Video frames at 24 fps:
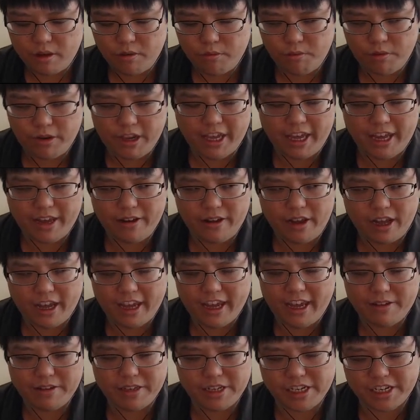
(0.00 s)
I
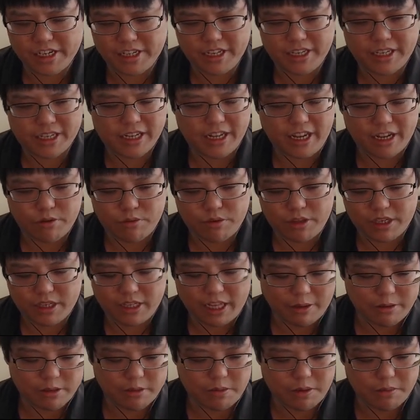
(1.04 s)
have such a disconnect with these
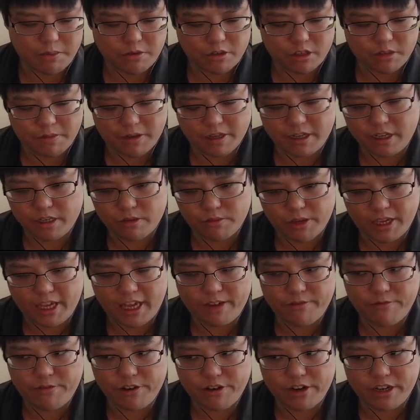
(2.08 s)
types of people is because we
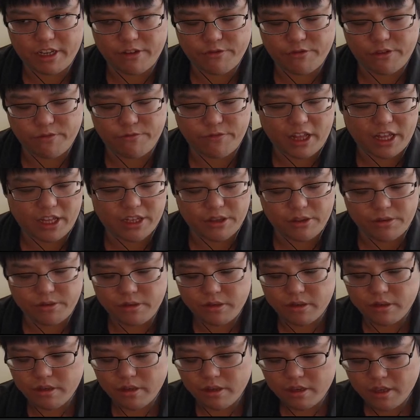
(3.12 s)
have very different
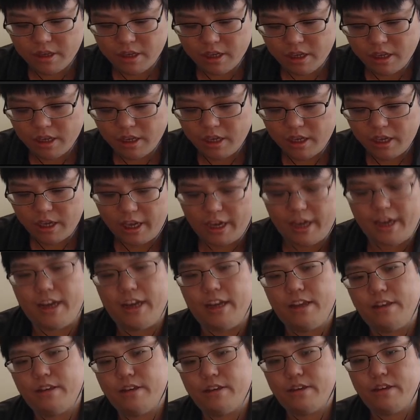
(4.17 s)
values.
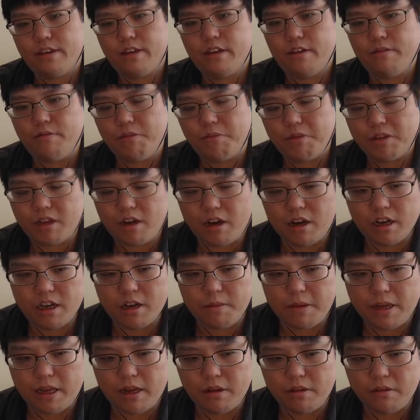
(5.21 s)
And when we talk
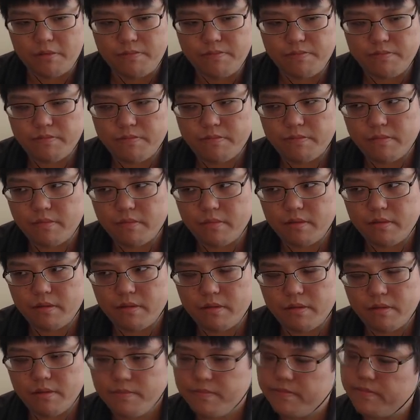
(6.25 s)
about
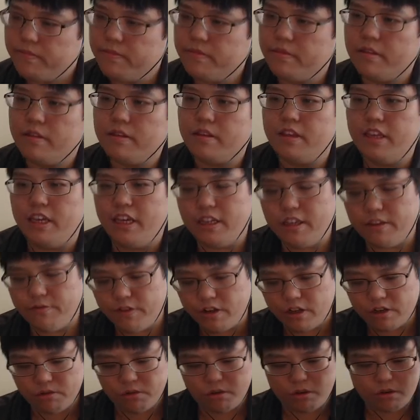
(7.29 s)
the
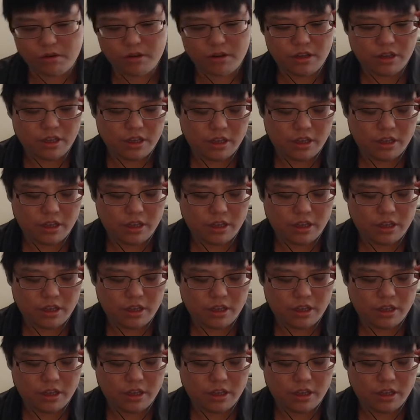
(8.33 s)
individual,